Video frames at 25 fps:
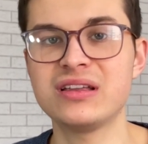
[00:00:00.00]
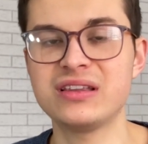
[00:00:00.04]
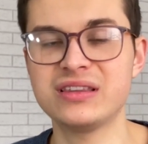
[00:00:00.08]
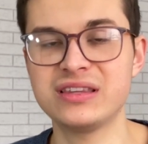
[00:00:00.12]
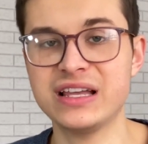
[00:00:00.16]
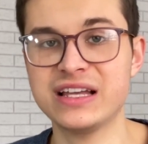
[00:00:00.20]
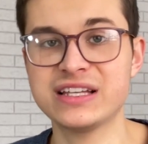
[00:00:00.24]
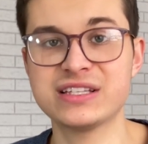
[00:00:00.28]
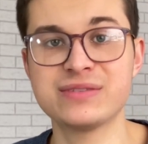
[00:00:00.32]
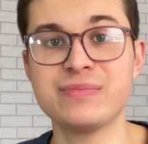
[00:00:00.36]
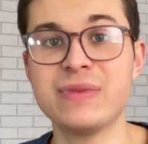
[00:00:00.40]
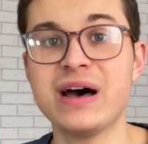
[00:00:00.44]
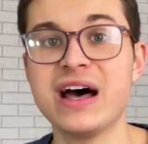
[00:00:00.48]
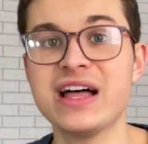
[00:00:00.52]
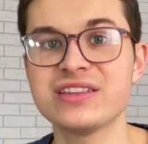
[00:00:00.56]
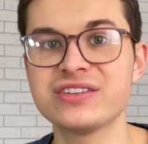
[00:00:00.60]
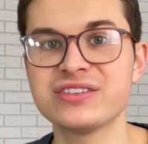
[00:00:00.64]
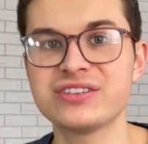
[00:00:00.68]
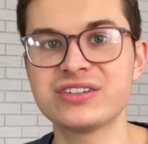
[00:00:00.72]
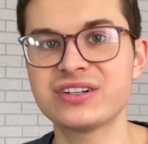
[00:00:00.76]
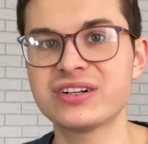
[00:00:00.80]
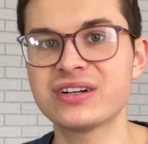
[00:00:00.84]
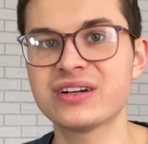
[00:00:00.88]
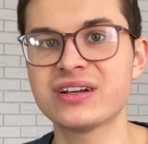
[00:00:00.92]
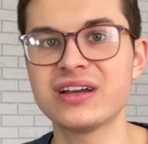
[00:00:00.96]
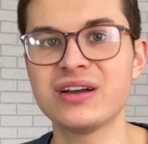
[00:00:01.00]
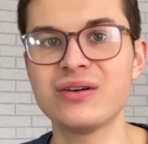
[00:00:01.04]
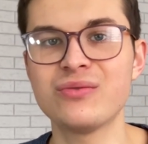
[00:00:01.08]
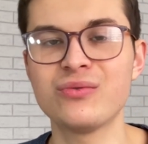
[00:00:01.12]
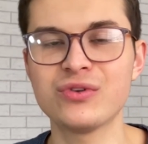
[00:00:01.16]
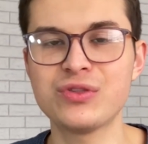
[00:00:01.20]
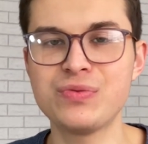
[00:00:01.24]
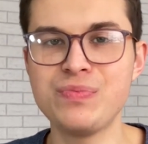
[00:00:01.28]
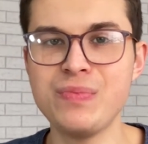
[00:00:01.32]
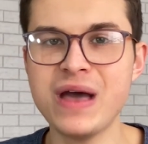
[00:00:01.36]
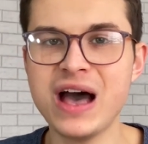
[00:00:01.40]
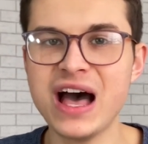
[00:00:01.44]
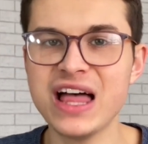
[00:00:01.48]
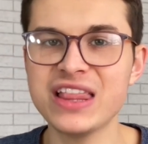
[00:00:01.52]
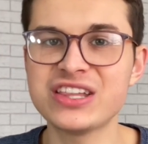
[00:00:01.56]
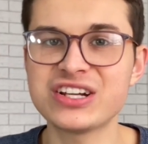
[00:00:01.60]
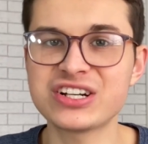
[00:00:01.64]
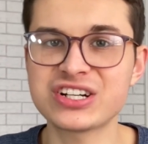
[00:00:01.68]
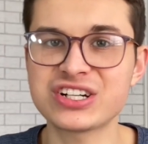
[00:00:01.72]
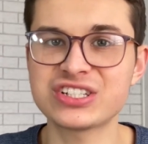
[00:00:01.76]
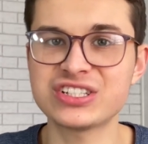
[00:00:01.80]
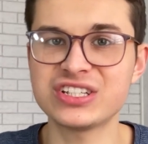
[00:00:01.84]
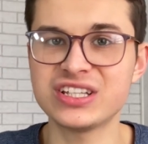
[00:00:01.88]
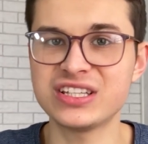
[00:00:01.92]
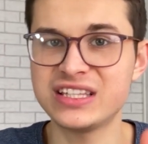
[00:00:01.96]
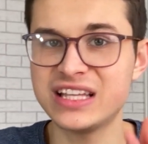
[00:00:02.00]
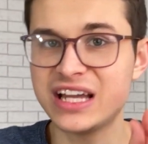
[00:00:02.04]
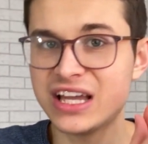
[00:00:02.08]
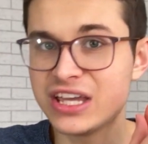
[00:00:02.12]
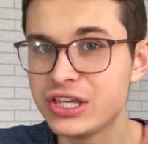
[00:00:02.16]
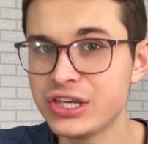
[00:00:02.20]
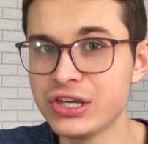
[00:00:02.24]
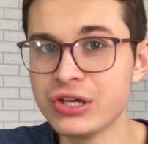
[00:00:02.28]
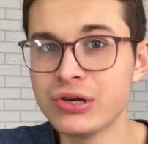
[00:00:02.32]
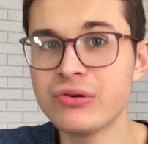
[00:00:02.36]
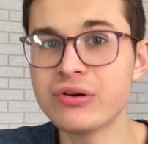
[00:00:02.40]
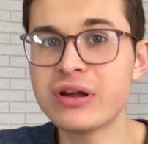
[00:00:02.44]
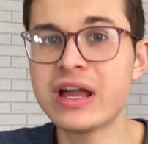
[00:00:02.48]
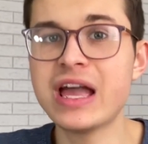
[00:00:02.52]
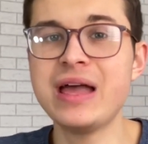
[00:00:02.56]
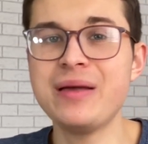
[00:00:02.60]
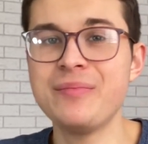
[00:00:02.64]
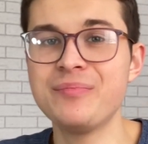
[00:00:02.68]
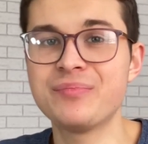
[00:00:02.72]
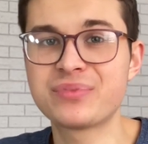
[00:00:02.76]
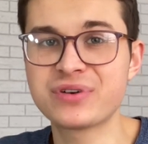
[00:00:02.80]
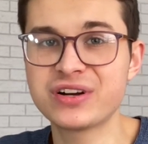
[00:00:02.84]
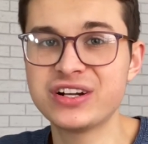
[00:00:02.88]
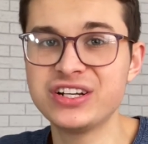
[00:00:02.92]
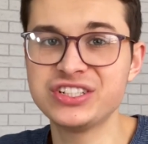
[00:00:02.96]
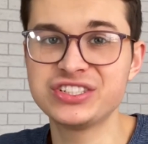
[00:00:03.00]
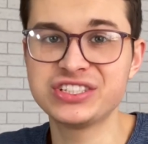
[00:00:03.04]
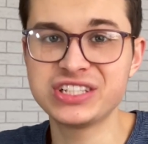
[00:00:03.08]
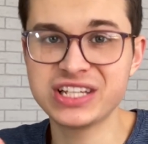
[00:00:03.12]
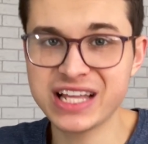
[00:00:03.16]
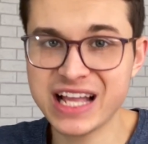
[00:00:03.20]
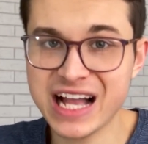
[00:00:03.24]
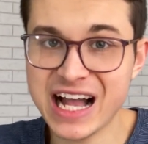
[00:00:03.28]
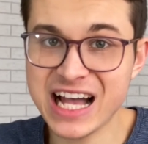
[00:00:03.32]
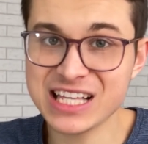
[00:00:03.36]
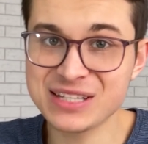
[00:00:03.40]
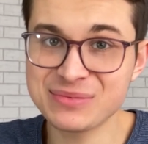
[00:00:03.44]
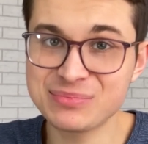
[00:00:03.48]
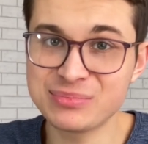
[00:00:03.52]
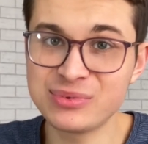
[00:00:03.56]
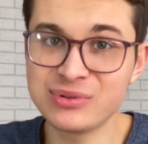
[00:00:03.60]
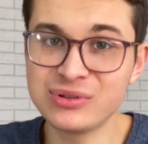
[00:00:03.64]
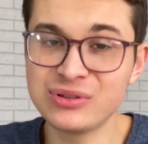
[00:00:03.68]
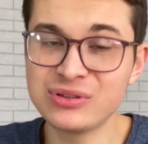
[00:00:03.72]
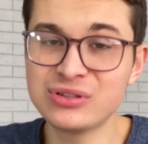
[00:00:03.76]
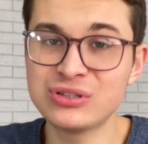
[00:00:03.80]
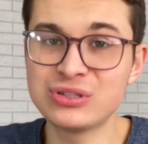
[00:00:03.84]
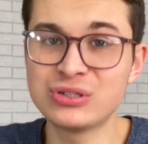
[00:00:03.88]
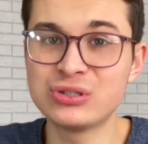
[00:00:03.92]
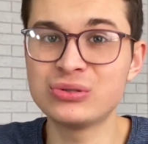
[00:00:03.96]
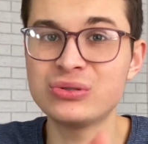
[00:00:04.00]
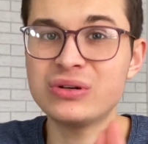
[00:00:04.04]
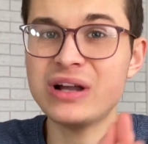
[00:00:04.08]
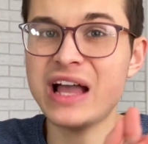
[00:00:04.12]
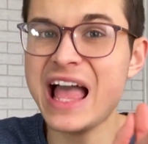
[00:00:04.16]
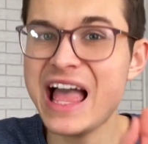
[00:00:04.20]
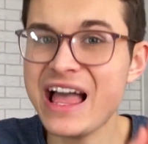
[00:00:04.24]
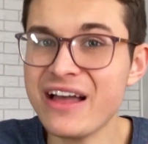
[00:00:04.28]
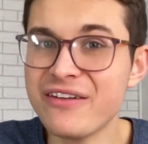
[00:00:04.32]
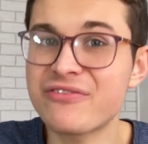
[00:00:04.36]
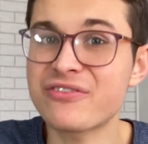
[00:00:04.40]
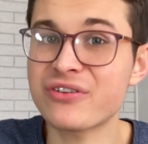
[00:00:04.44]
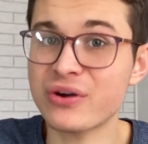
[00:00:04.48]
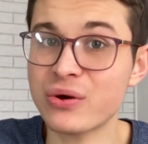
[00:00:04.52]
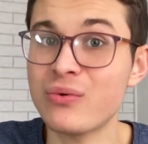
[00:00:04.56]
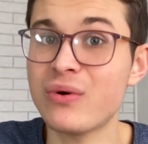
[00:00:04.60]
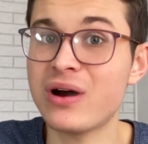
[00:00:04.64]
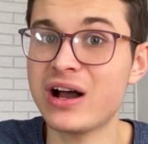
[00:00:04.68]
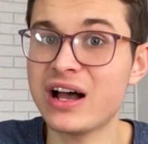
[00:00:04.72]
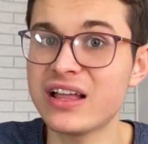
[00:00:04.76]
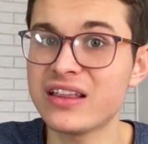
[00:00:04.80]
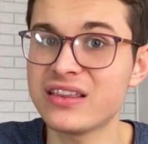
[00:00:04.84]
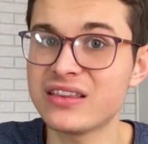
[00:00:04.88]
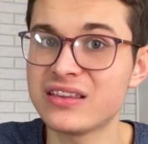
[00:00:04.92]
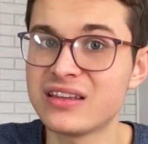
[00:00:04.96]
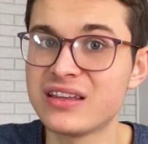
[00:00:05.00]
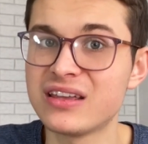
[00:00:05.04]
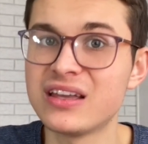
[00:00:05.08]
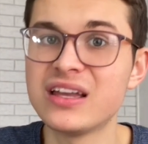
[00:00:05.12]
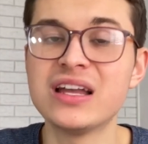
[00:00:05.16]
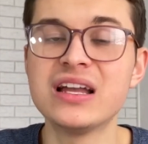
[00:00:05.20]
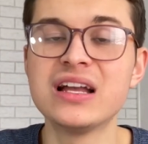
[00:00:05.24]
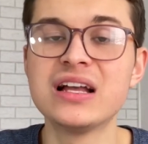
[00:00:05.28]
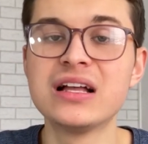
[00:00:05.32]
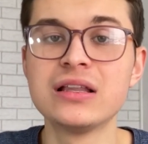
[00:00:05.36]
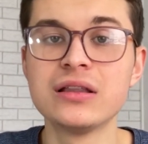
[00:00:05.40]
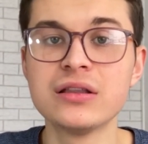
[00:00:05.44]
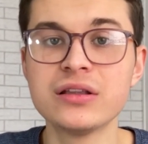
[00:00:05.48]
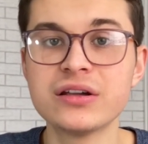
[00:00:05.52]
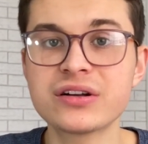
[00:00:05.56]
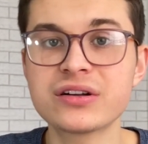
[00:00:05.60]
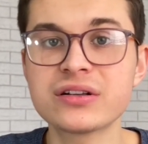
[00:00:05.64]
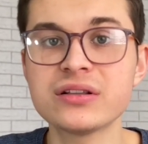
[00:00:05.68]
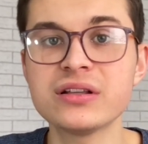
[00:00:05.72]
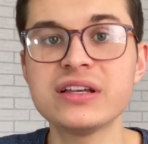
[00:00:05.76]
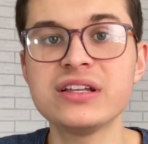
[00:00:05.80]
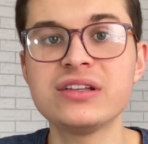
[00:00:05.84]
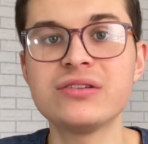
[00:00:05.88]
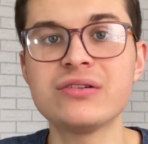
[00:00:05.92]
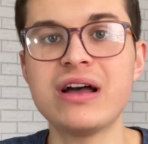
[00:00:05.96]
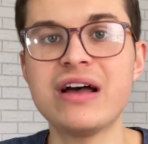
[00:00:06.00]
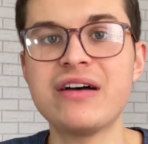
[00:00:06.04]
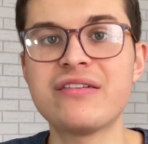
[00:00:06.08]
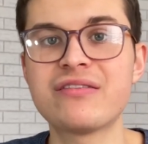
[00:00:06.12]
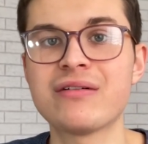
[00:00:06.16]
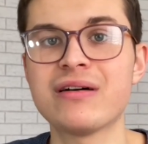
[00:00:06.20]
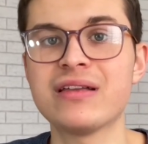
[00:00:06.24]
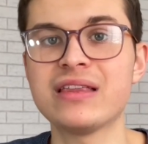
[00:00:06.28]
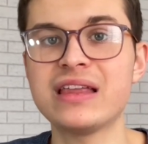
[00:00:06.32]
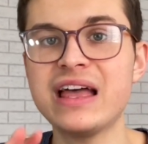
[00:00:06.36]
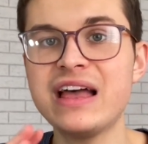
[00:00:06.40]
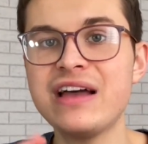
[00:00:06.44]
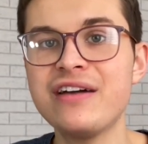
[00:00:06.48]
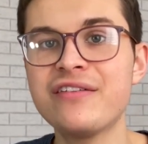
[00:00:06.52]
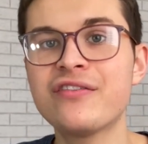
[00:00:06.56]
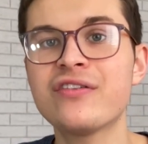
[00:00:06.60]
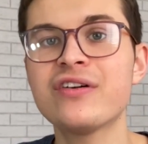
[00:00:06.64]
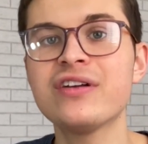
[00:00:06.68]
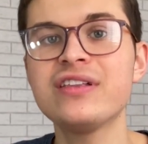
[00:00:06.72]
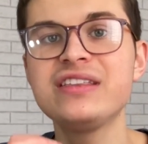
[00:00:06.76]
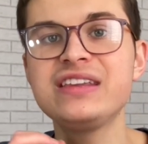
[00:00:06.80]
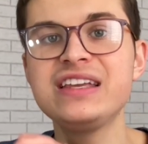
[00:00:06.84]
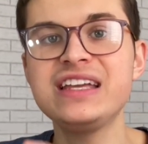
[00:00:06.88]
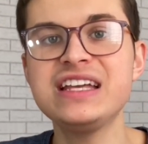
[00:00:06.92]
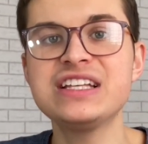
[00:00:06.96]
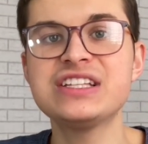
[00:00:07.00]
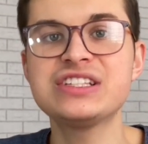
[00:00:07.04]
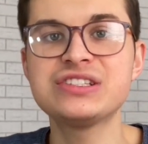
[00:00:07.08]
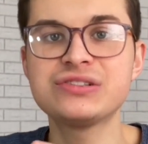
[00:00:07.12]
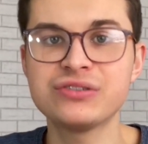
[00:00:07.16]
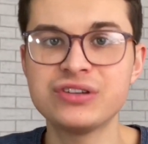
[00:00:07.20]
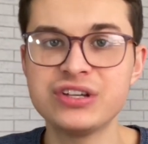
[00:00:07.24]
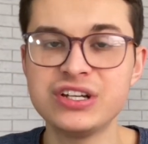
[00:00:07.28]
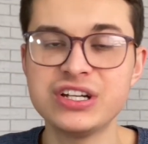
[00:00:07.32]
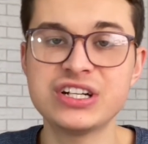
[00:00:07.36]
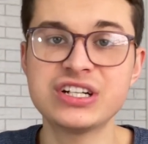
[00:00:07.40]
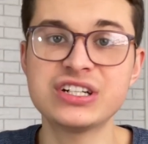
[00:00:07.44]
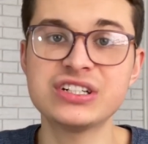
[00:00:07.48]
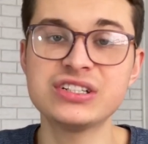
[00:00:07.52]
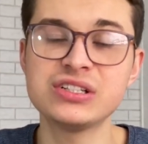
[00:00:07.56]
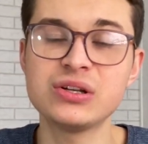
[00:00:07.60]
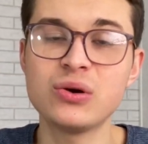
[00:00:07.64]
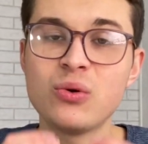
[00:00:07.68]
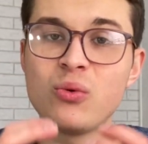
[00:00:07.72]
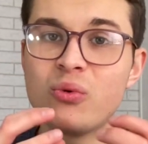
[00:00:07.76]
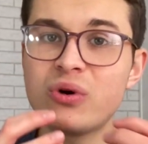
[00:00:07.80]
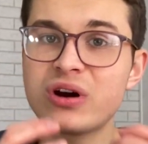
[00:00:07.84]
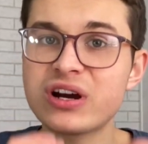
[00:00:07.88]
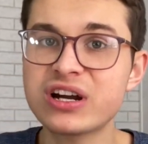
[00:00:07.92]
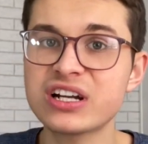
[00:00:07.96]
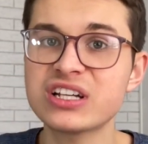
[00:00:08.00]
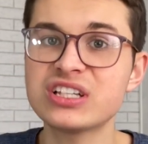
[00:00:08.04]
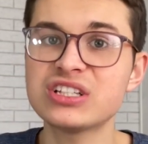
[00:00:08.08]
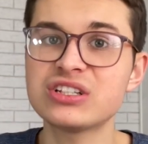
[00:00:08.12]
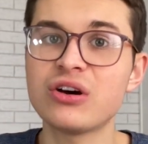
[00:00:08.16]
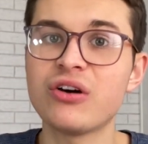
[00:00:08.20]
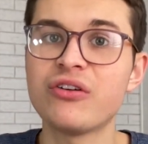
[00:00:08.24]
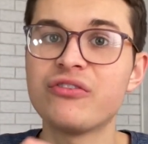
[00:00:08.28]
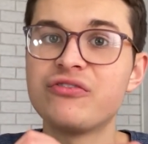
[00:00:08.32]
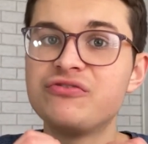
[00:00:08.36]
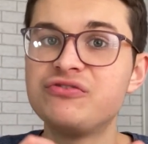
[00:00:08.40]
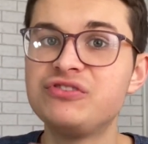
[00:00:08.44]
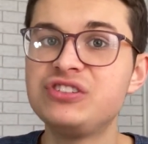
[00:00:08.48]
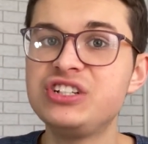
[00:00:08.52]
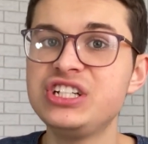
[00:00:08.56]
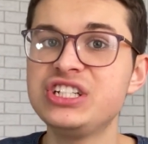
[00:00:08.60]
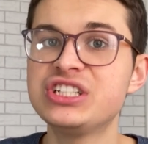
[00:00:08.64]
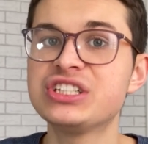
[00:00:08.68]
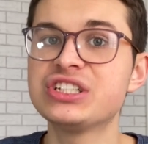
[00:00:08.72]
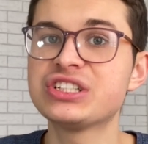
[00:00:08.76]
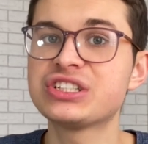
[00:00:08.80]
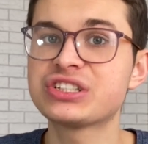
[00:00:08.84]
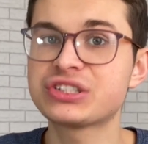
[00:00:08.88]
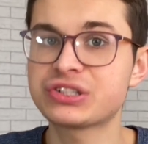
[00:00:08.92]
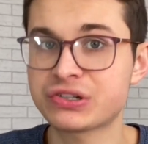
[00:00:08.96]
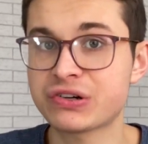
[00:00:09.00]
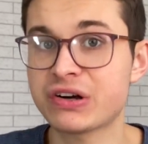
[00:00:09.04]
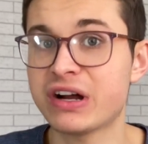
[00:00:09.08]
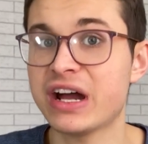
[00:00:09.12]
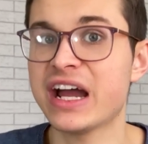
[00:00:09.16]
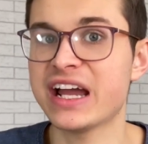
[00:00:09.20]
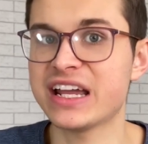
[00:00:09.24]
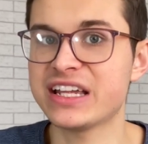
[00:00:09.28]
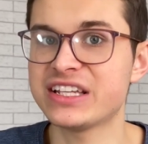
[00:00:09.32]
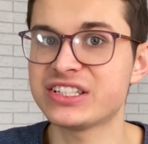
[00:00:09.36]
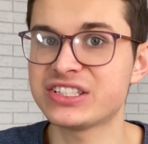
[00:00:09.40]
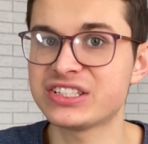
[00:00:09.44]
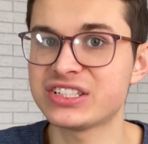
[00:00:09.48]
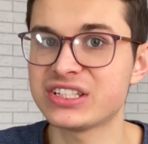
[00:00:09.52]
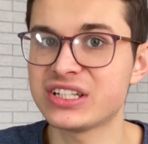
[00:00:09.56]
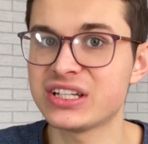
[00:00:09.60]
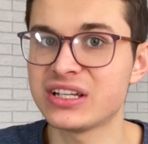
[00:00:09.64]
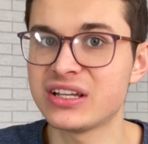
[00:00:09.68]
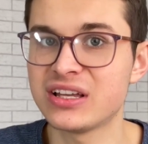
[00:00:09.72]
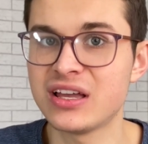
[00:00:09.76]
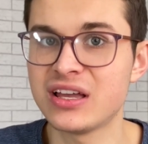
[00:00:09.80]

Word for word: Doesn't matter. What matters is that you can preach the gospel to everyone literally to everyone. Everyone needs to hear the word of Jesus Christ.